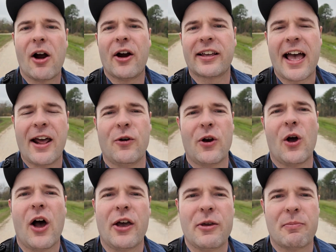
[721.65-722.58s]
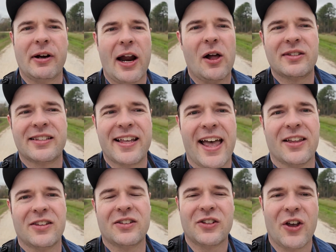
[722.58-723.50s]
Park. I don't know how you pronounce
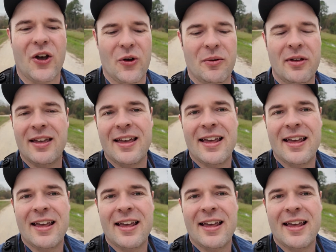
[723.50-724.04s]
that, so